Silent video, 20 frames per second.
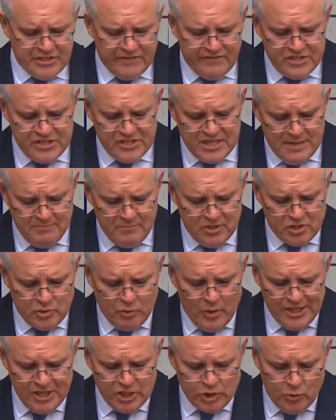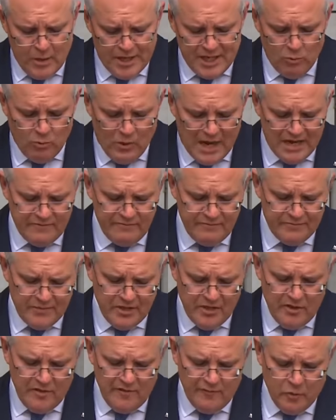of December
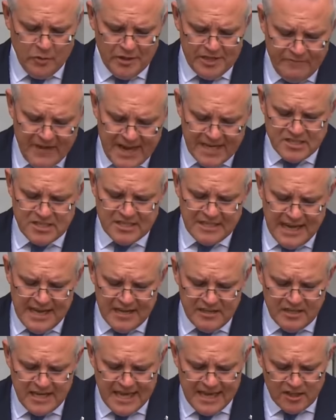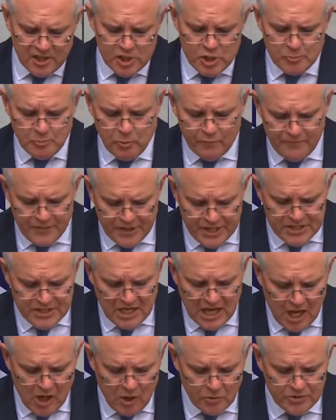2021, fully vaccinated eligible visa
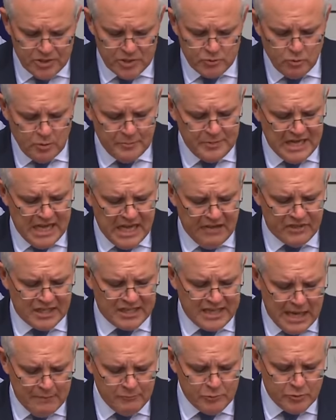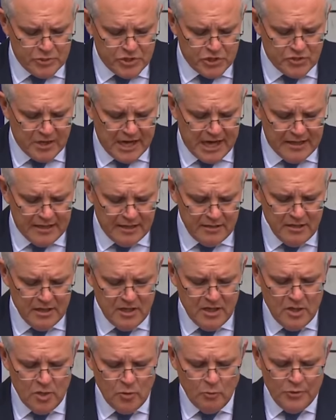holders will be able to come to Australia
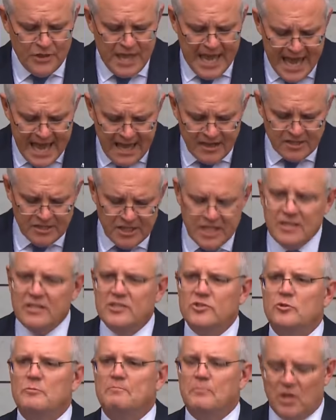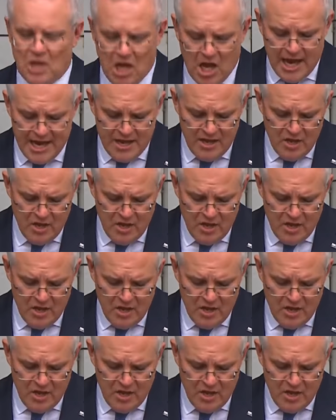without needing to apply